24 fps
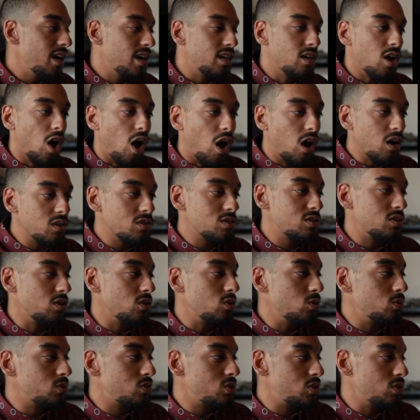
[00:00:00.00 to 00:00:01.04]
and
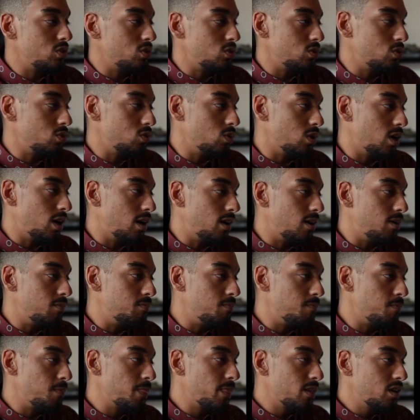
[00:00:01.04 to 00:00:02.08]
also
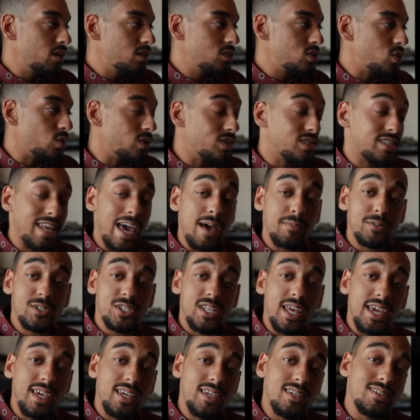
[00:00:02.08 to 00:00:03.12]
to
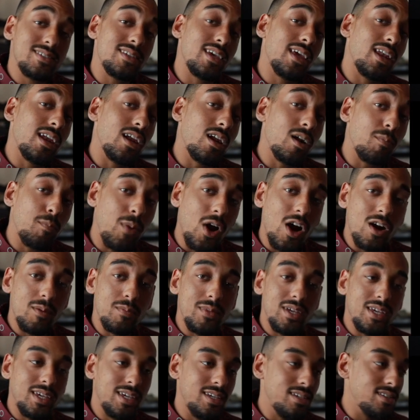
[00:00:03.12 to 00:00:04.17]
establish that he's in an
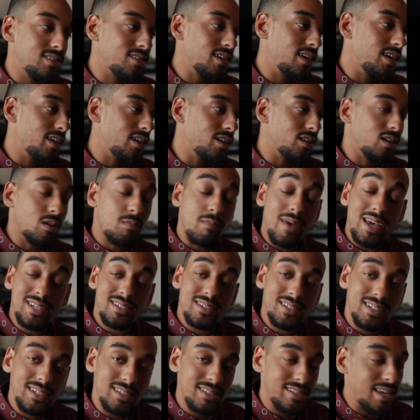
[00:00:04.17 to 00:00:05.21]
apartment, he's in a
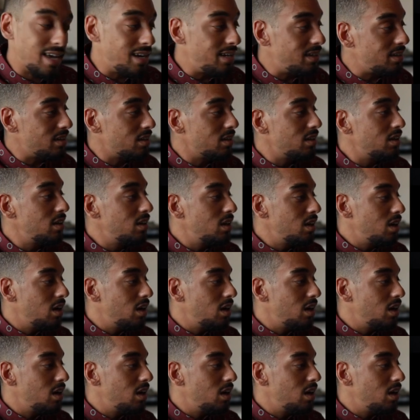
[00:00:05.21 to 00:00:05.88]
domestic setting.